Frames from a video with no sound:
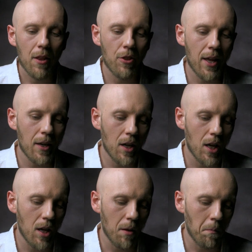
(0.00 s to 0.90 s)
then,
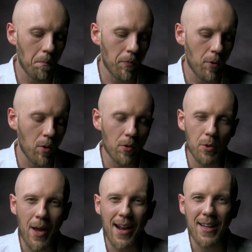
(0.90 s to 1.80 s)
or
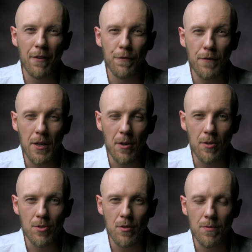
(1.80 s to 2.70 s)
you act out of fear
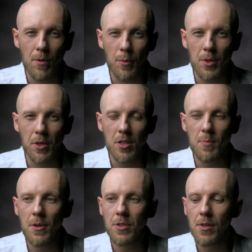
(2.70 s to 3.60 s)
and so forth with your
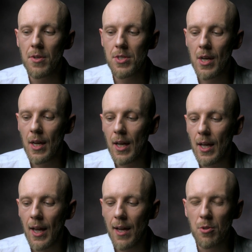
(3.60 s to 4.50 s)
conspiracy theories,
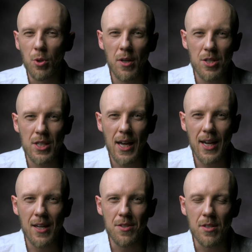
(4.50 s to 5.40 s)
and you
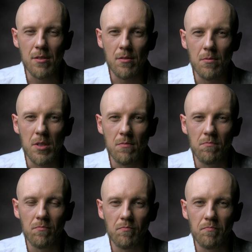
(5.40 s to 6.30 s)
criticize and you
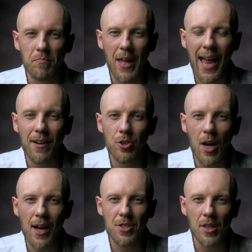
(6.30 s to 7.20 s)
act
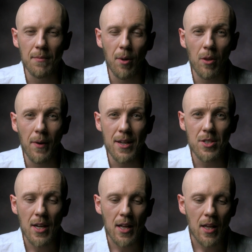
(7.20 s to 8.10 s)
toxic and
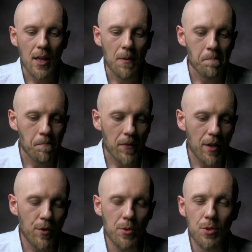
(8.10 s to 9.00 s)
polarized,
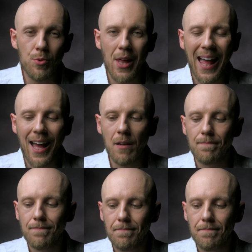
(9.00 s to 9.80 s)
if you do that,